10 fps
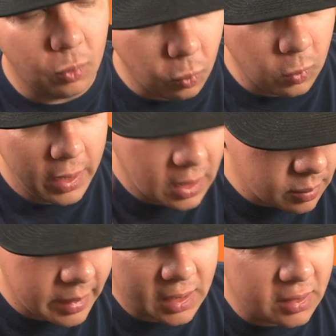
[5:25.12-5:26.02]

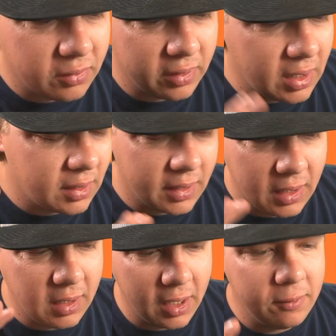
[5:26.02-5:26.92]
Where Palossand
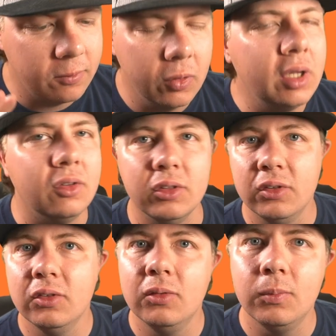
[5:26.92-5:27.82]
cannot freeze.
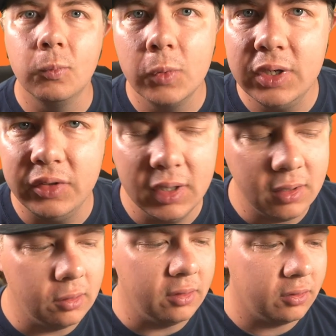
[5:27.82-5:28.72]
This is
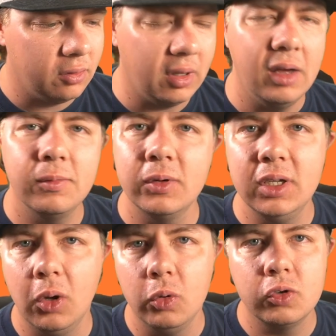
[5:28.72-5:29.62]
ridiculous. Is
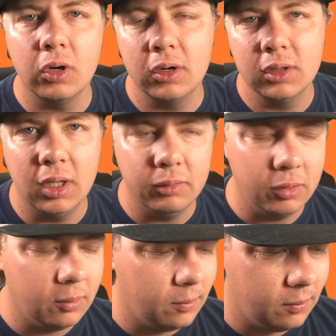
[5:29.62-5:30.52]
every ultra hard
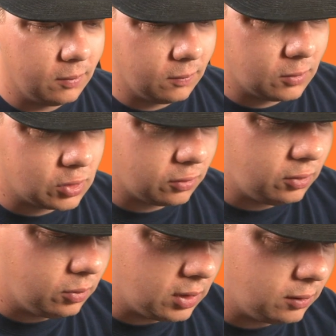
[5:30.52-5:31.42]
level just
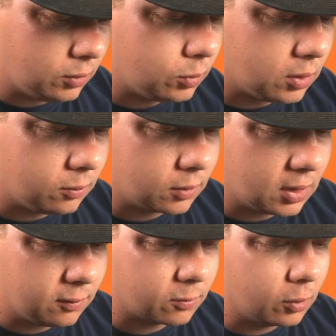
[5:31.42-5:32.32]
you get you can
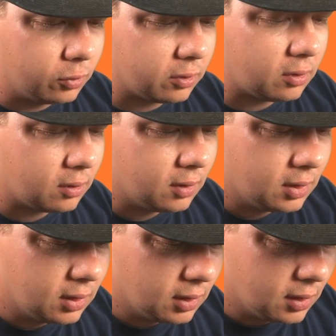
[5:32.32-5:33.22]
get frozen?
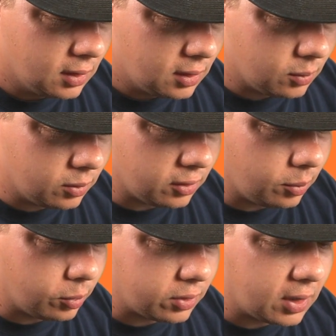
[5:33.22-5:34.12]
What's
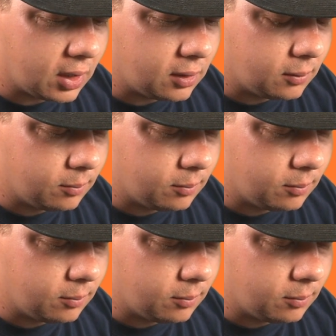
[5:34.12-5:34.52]
up with that?